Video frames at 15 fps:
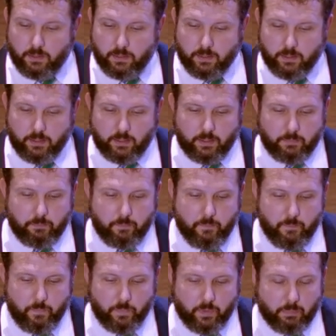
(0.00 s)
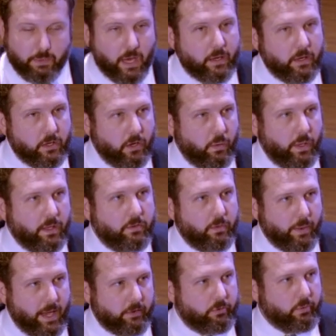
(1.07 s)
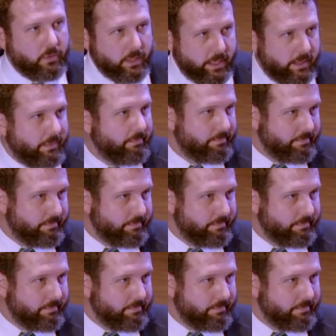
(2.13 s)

not going to go into actual like